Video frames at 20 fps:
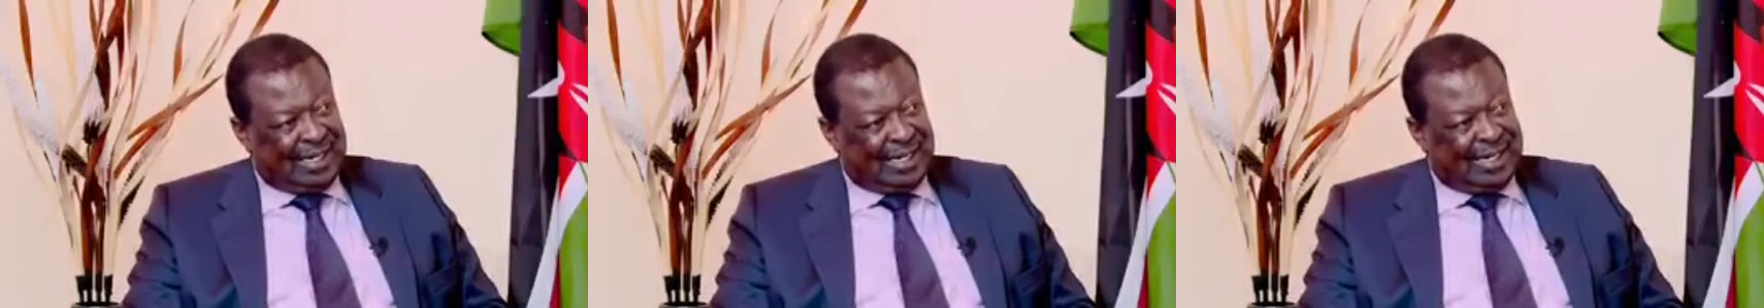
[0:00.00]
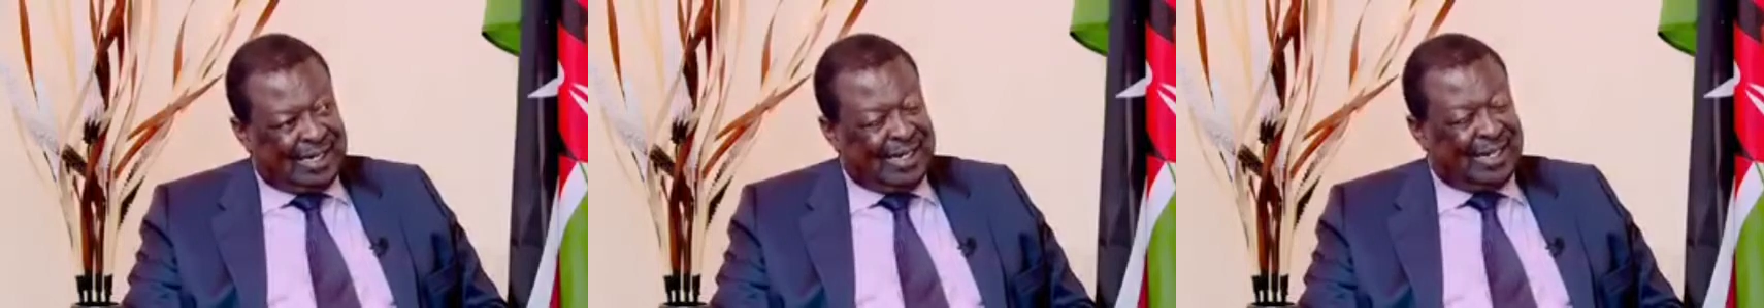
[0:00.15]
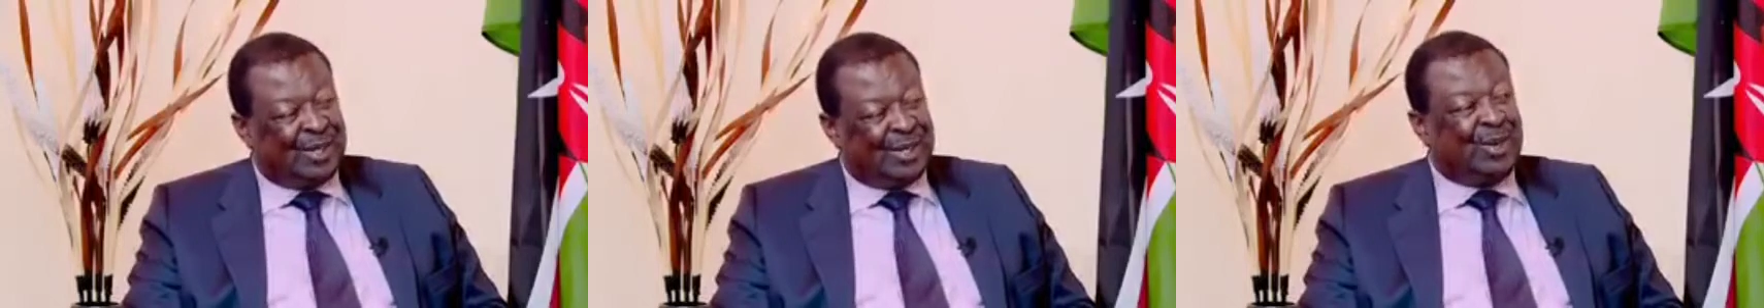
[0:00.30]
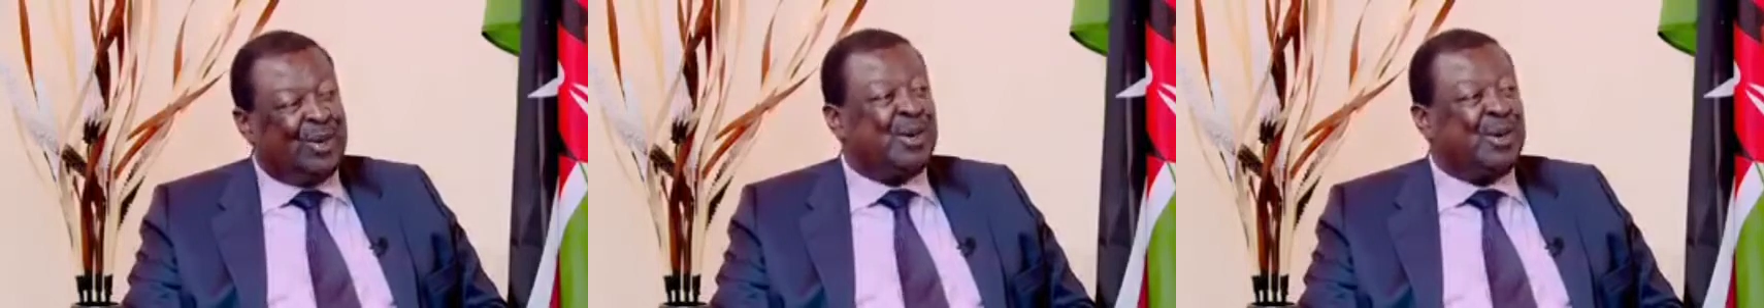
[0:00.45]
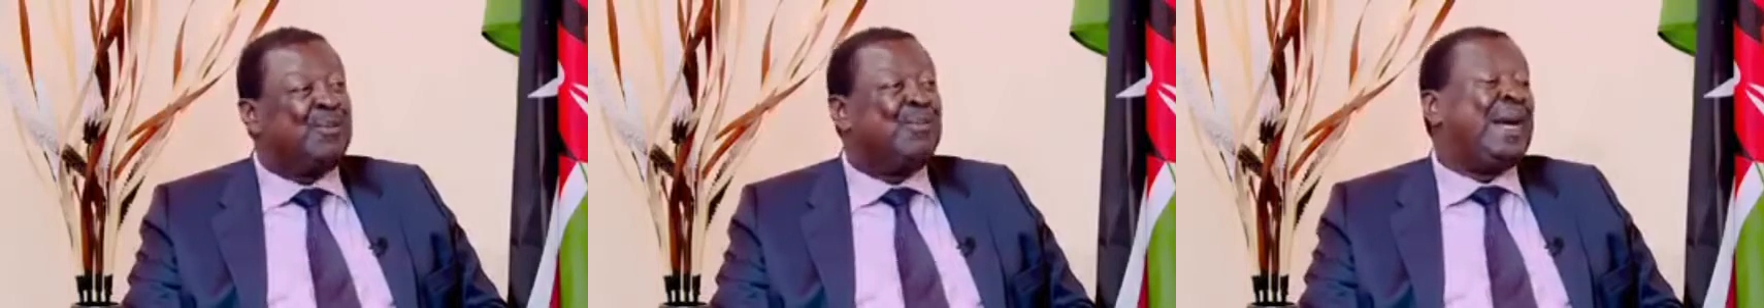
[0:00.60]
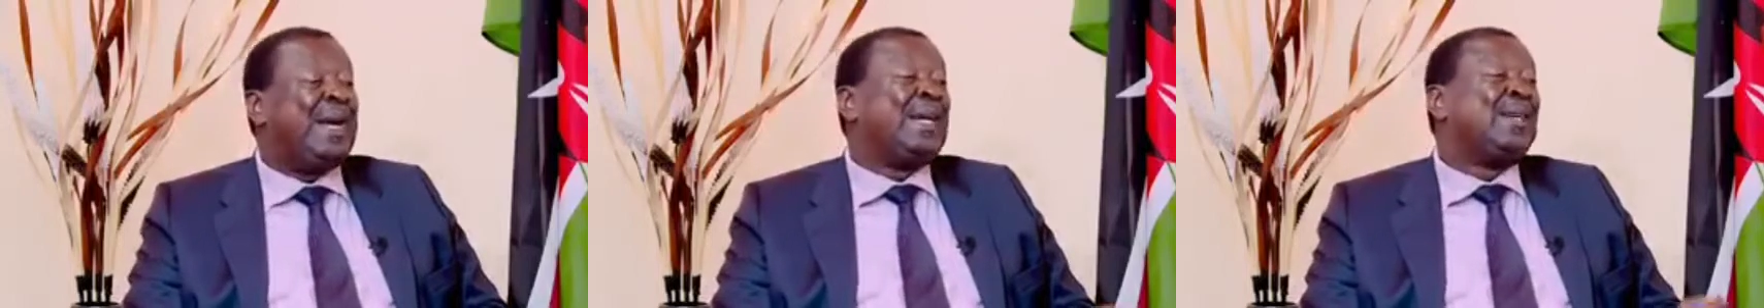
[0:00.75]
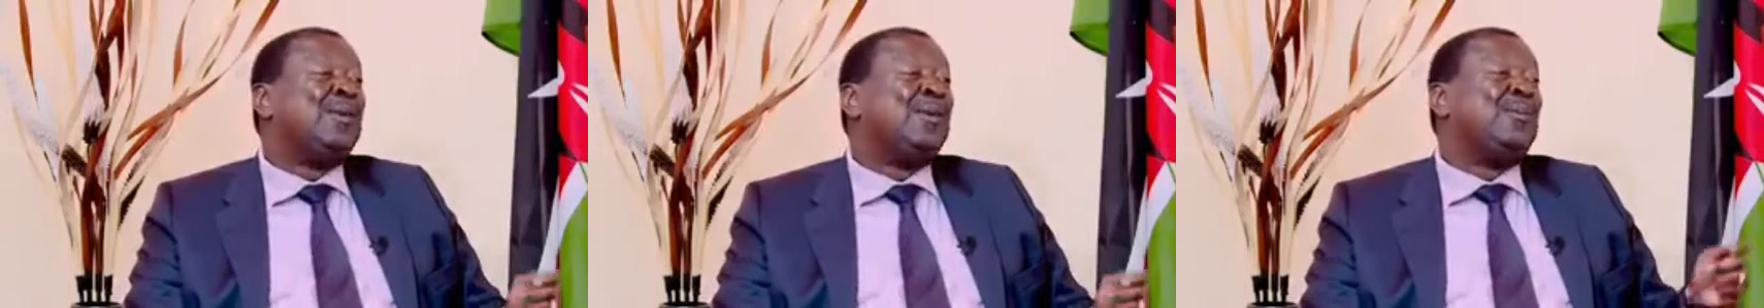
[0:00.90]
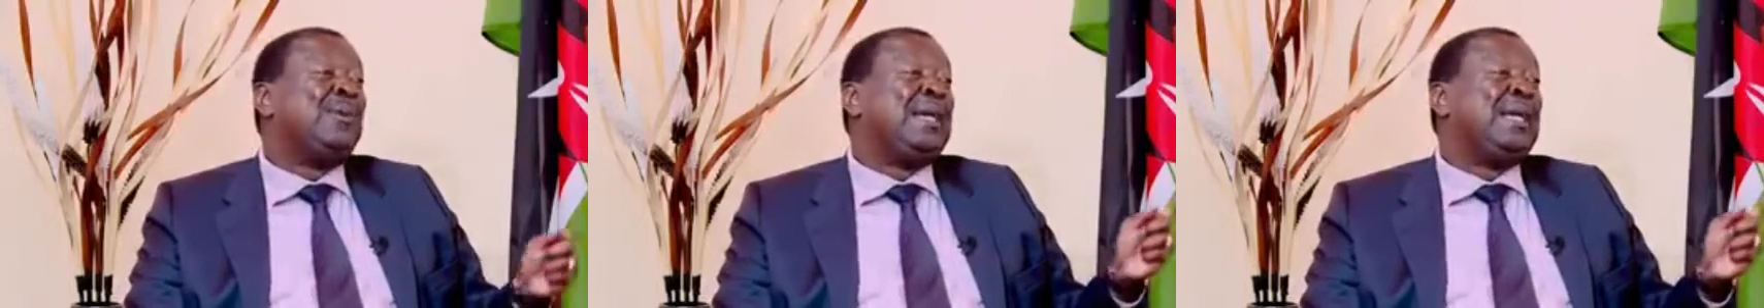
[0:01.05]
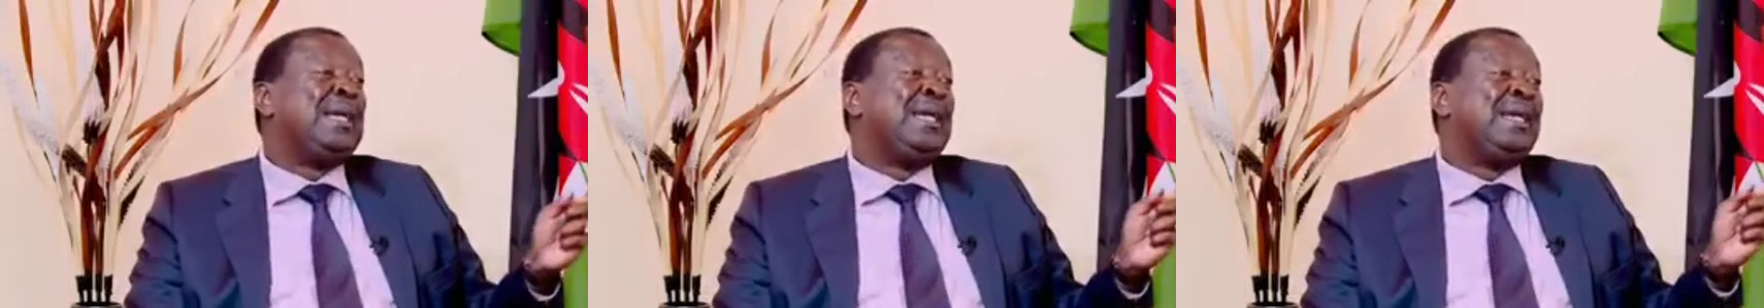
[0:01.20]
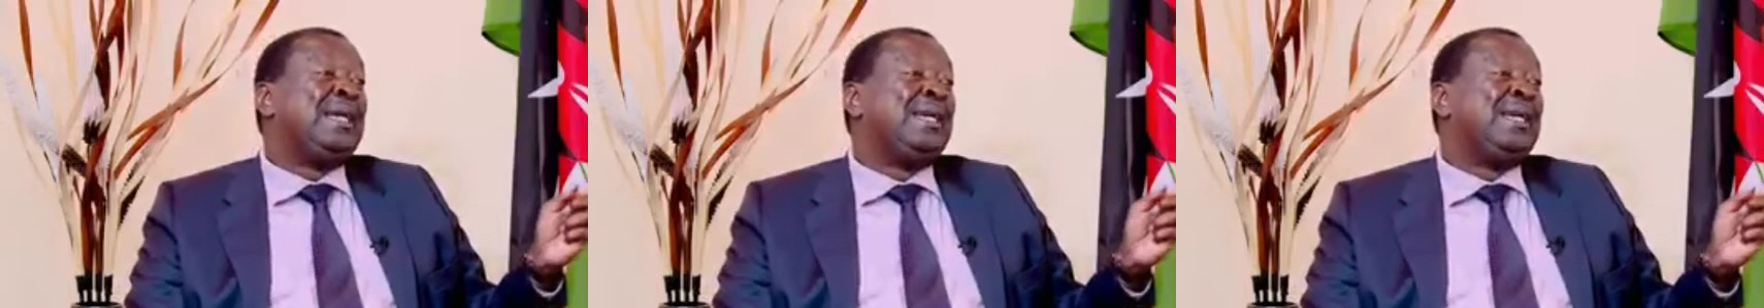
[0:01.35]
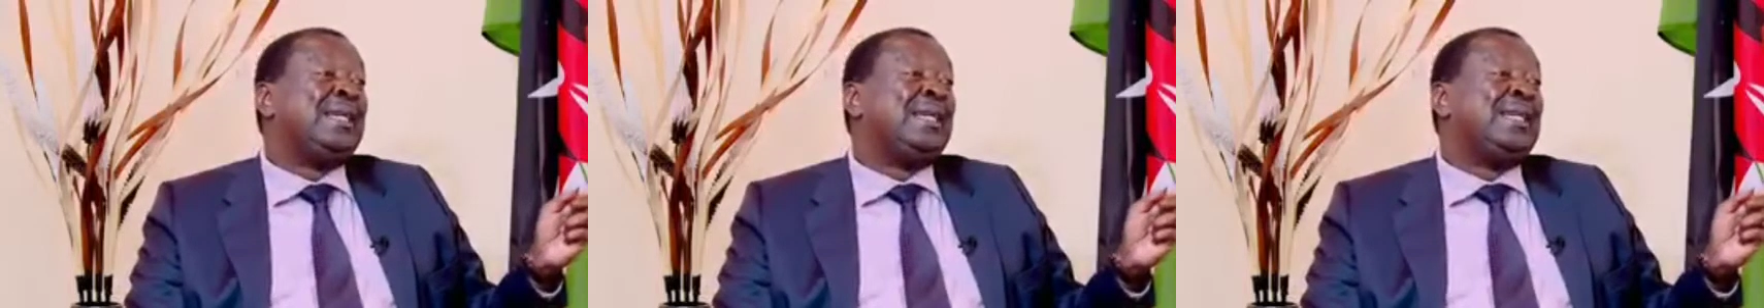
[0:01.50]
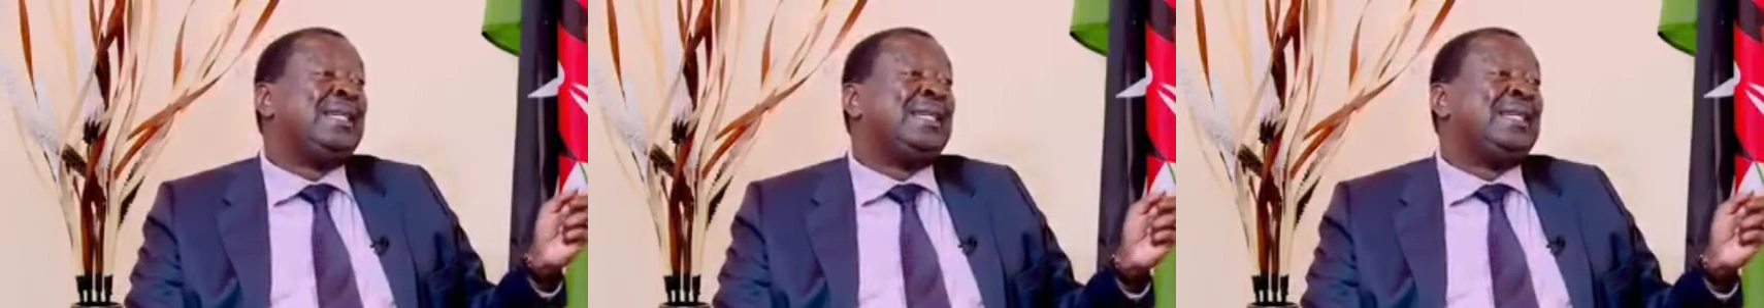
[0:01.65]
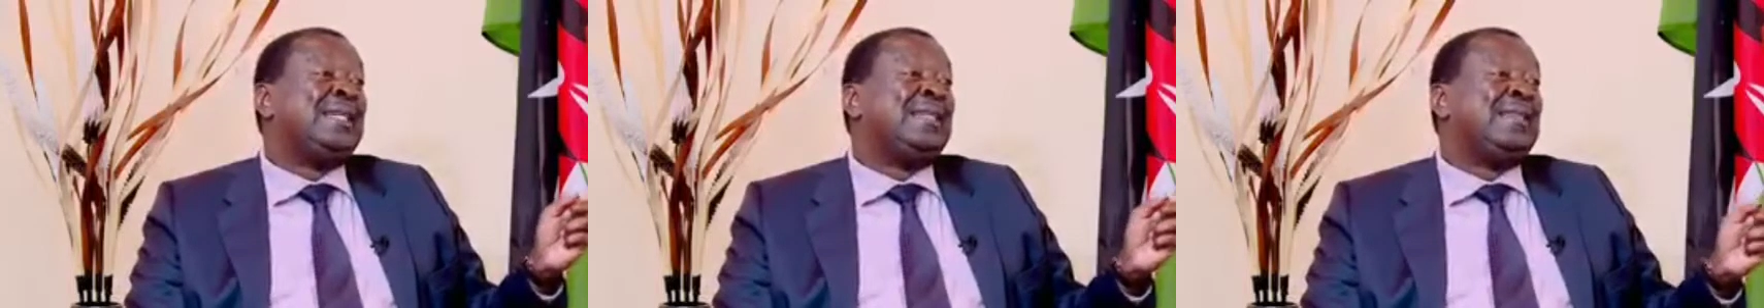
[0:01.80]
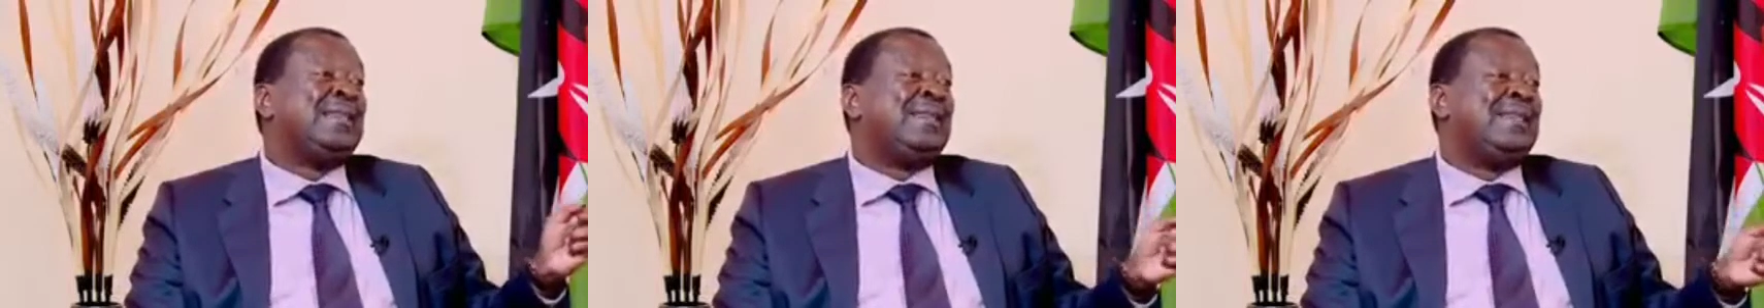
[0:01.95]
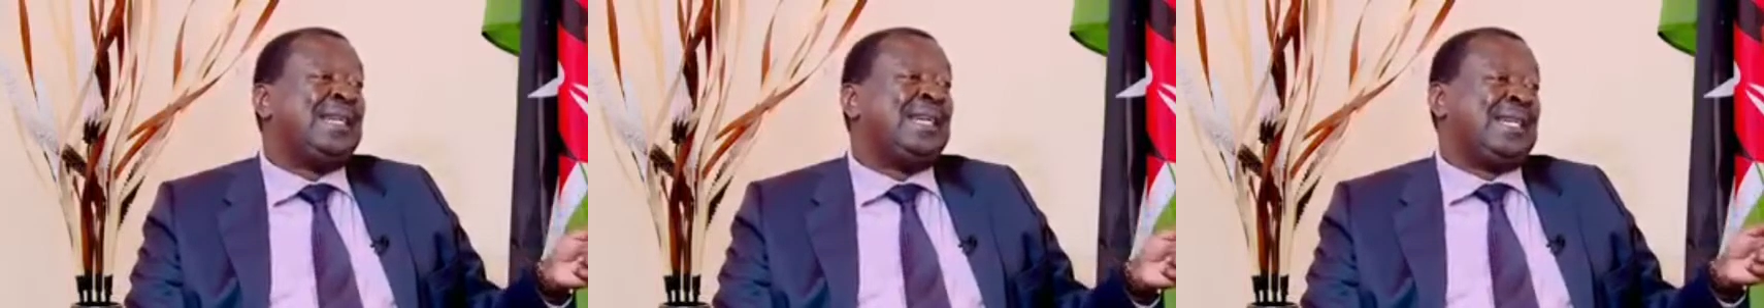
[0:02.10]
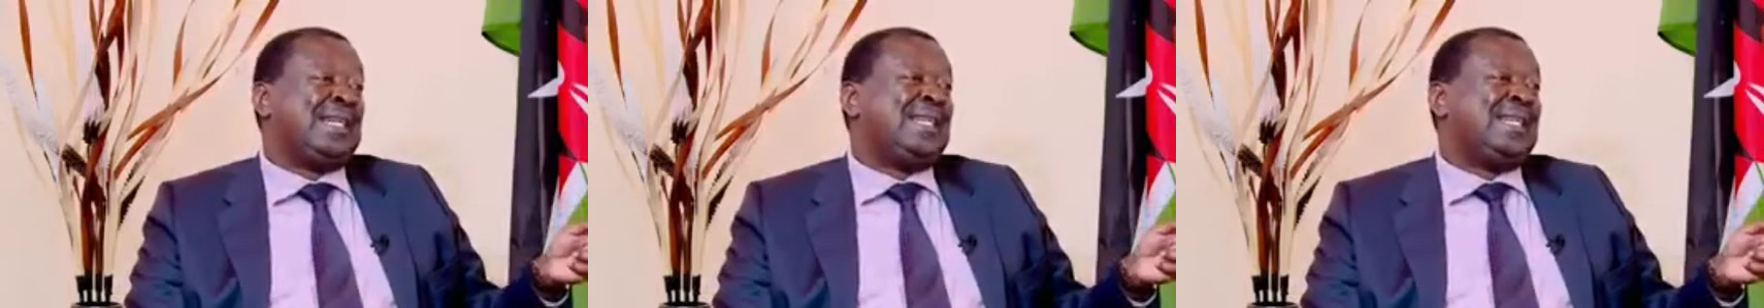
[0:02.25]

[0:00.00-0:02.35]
Is going back to pay debt.